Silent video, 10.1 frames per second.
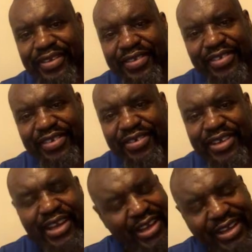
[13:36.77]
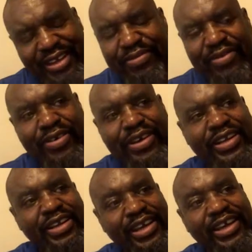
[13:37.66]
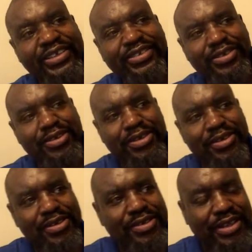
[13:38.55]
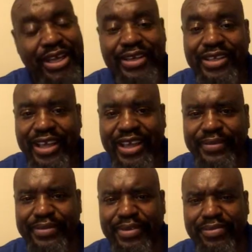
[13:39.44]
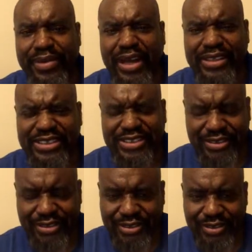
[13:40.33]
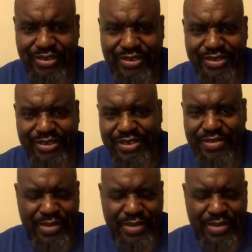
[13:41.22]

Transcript: So yeah, boy. And then came the monster, the